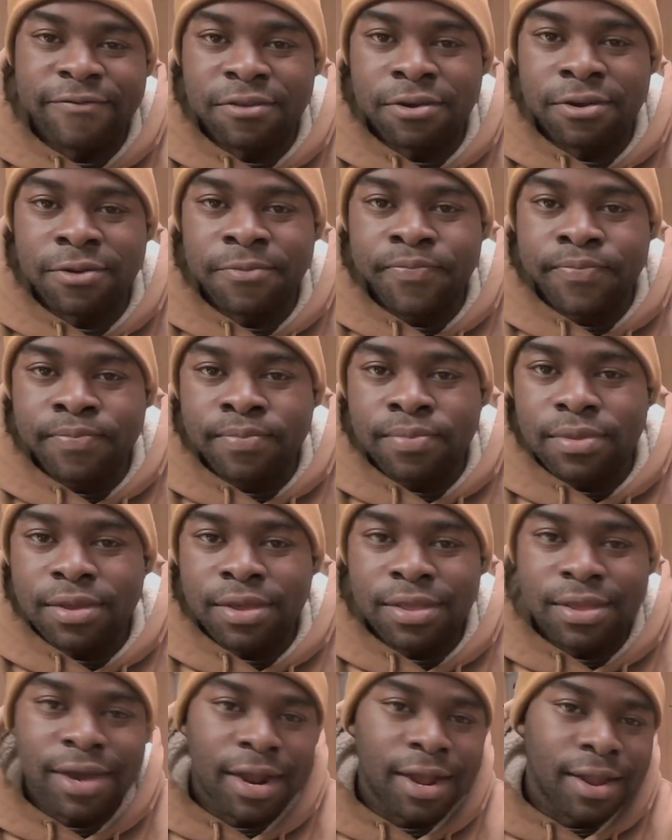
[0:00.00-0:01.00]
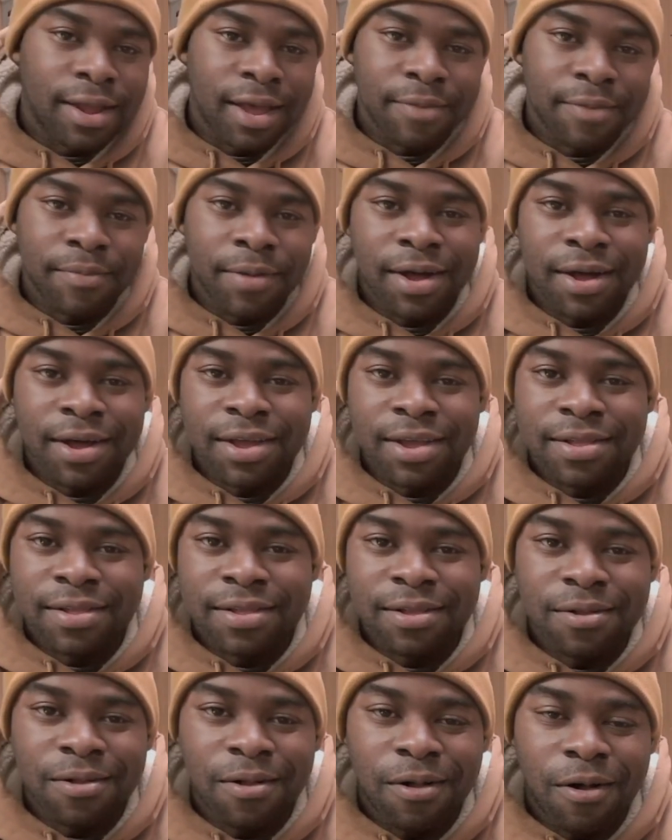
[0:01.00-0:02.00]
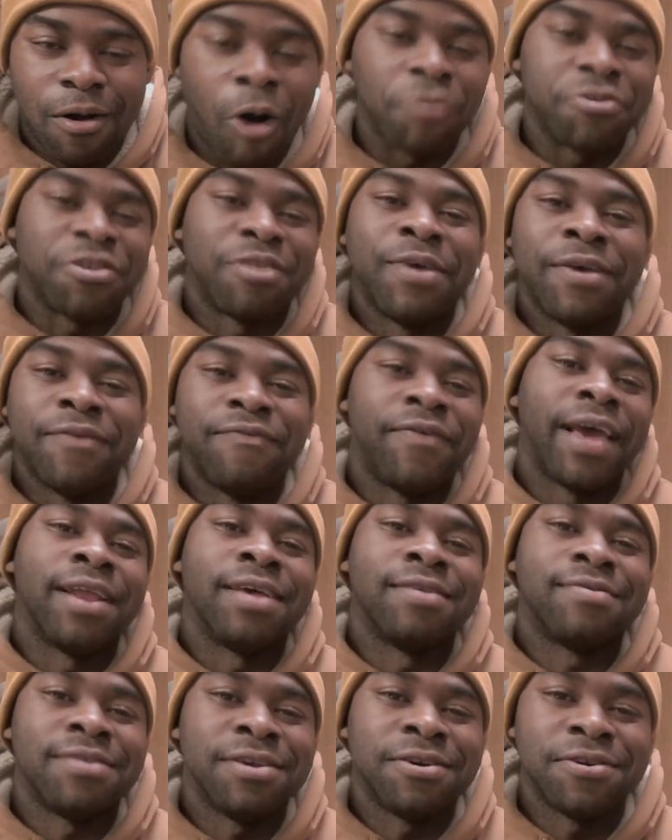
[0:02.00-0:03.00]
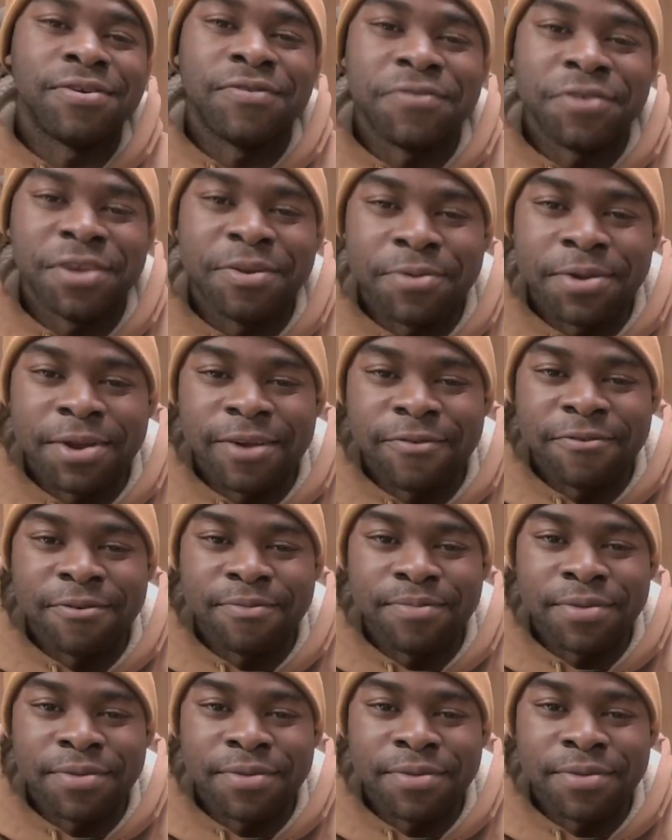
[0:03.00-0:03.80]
So it's kind of like my ultimate fantasy or dream, whatever.